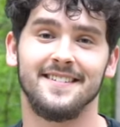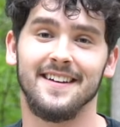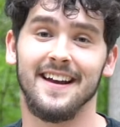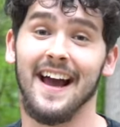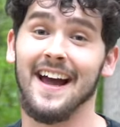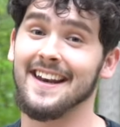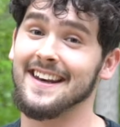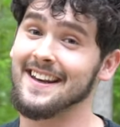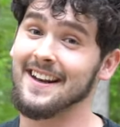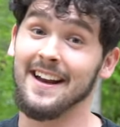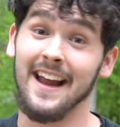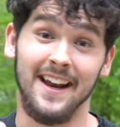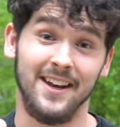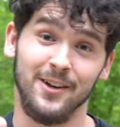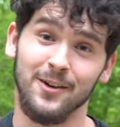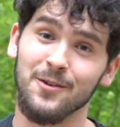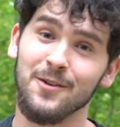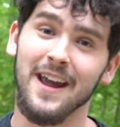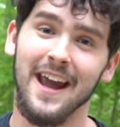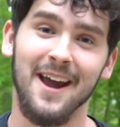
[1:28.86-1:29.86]
Got got the
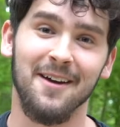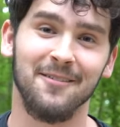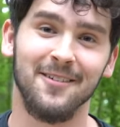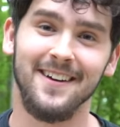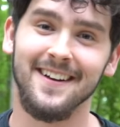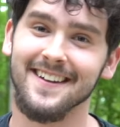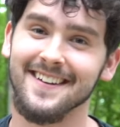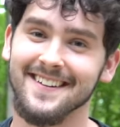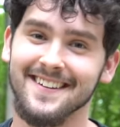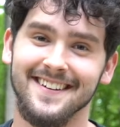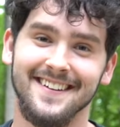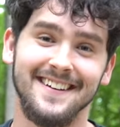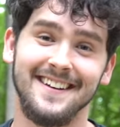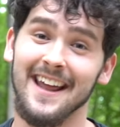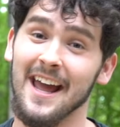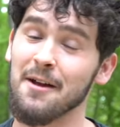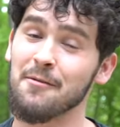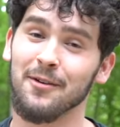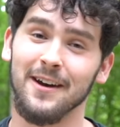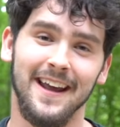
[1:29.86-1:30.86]
new camera.
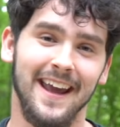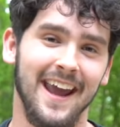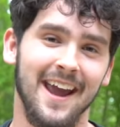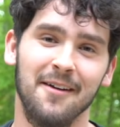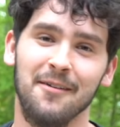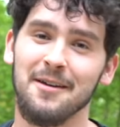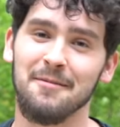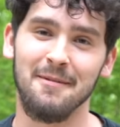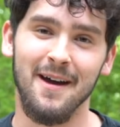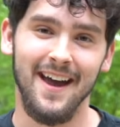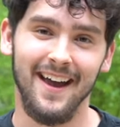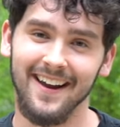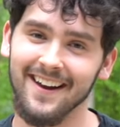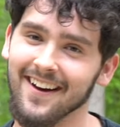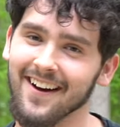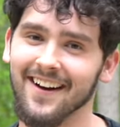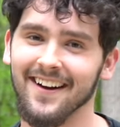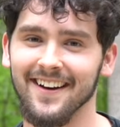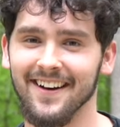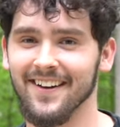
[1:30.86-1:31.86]
Dane with the cam, he back, you
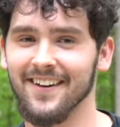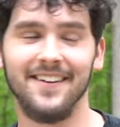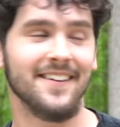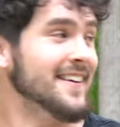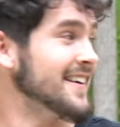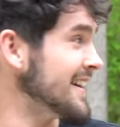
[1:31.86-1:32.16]
already know.